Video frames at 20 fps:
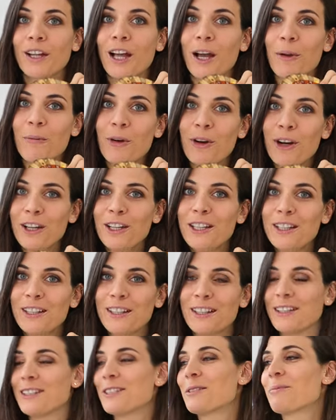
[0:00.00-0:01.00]
I'm gonna
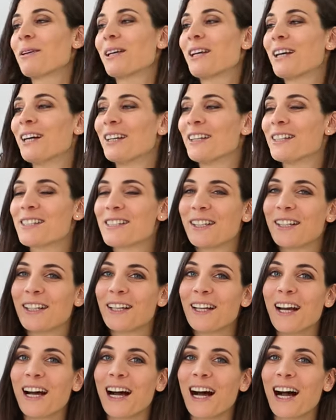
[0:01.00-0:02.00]
need this because
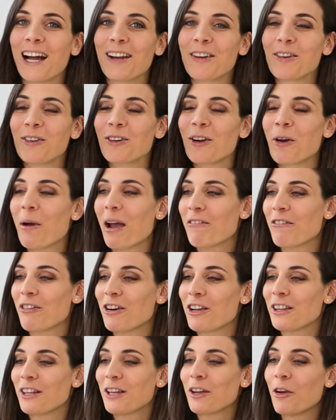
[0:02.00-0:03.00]
I don't know
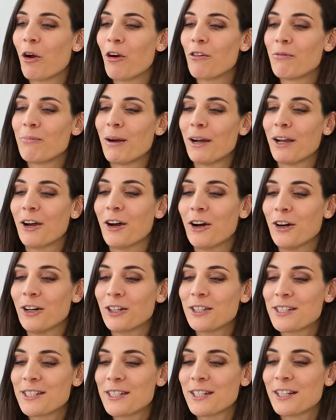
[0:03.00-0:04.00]
everything off by
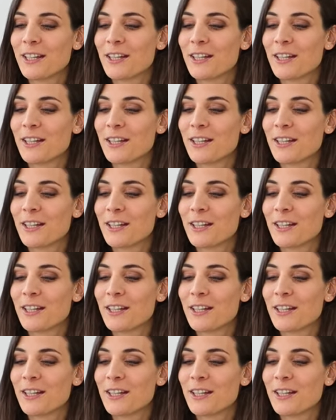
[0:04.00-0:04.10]
heart.